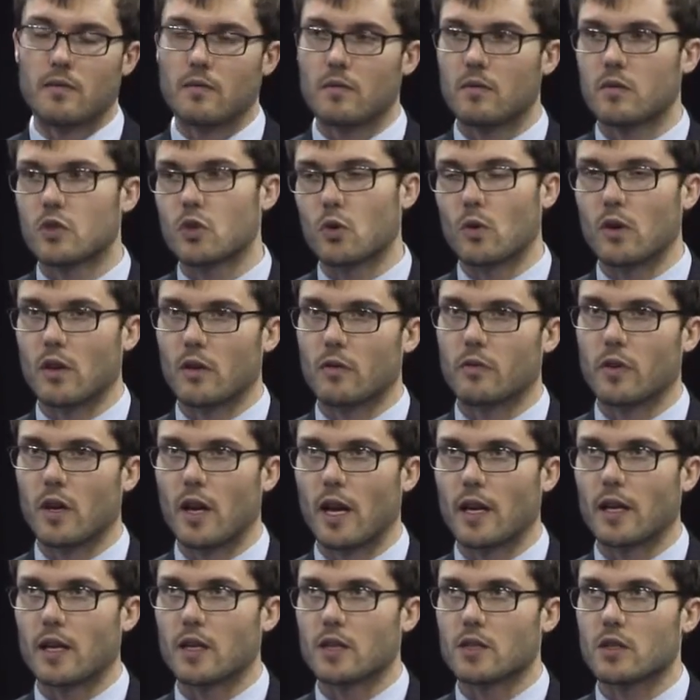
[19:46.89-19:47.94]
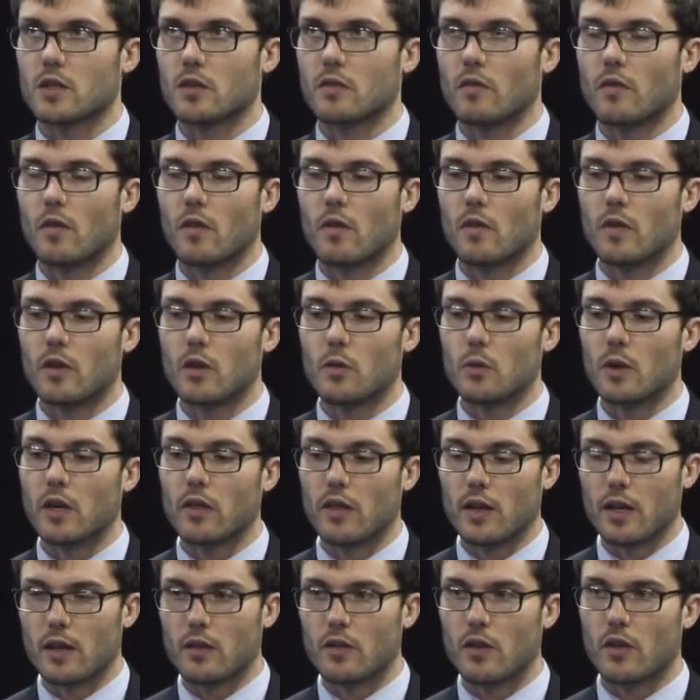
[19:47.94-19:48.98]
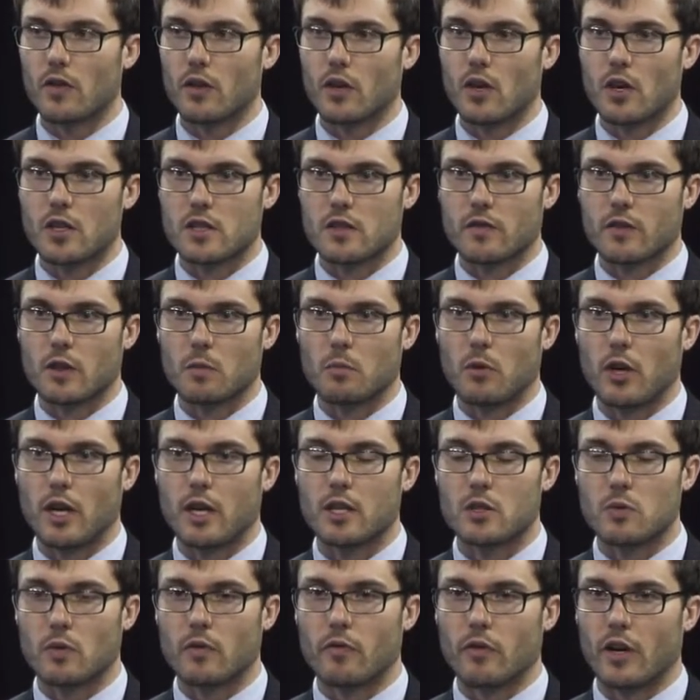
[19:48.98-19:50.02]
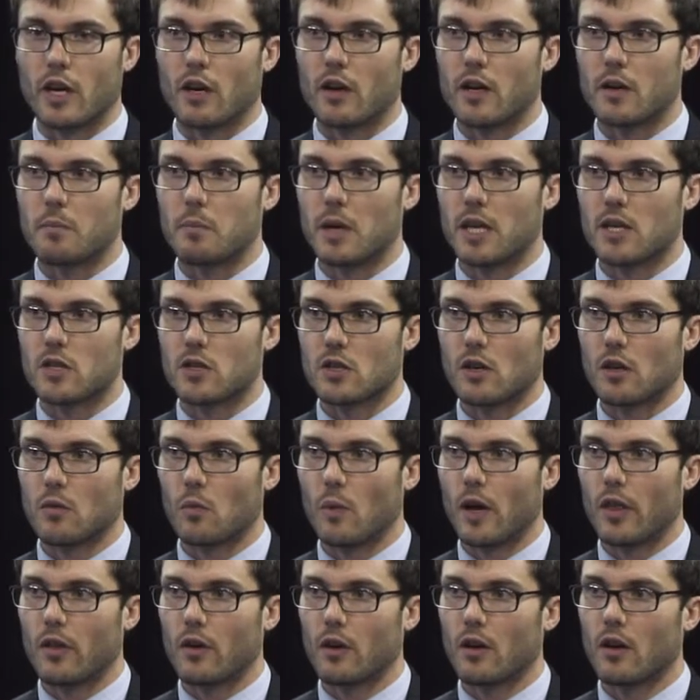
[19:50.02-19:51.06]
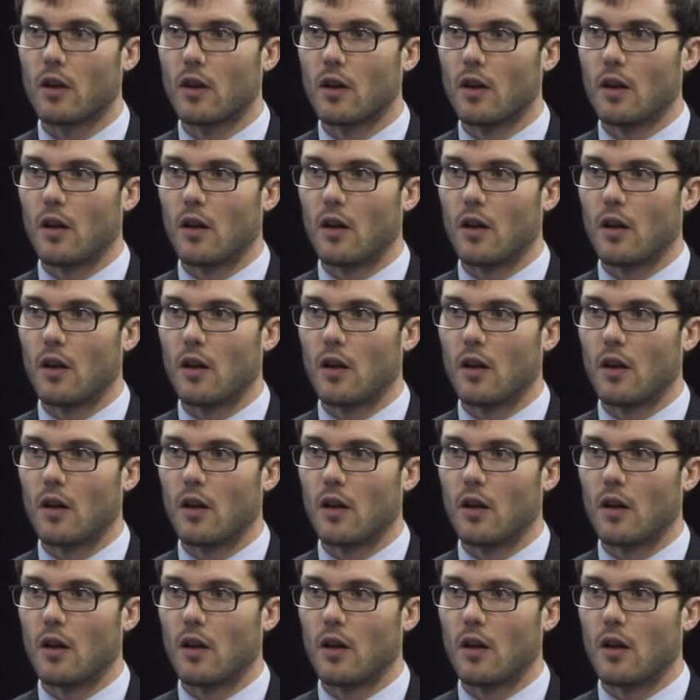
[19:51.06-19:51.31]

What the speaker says: sort of, I guess, you would think that the cost of compliance would vary based on whether